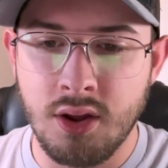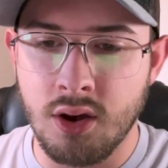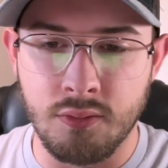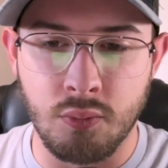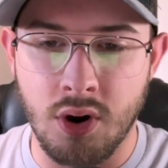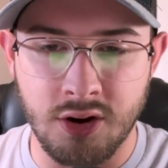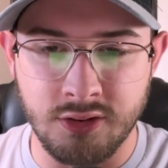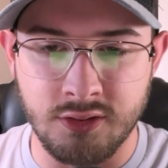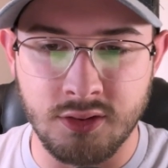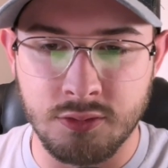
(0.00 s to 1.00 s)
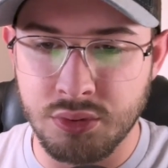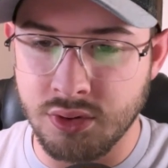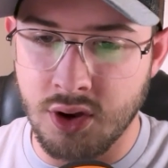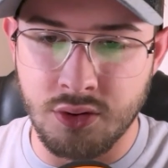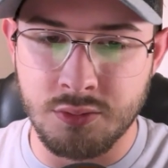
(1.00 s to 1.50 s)
of watches. It's
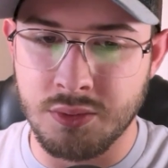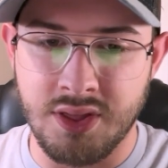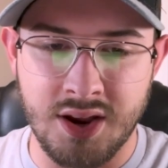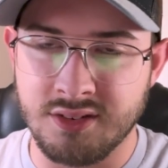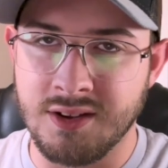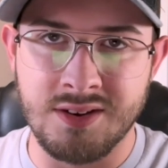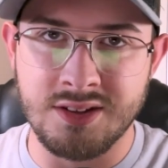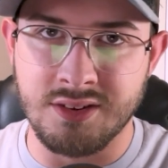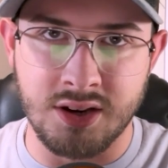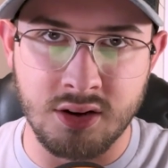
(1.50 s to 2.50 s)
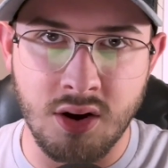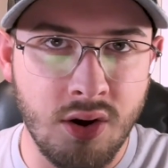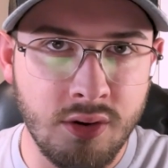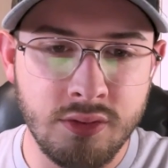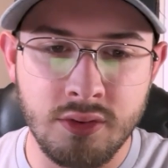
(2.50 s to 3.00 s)
preloaded with activities like
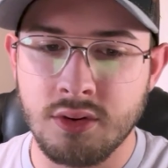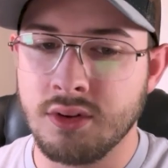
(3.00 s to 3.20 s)
golf,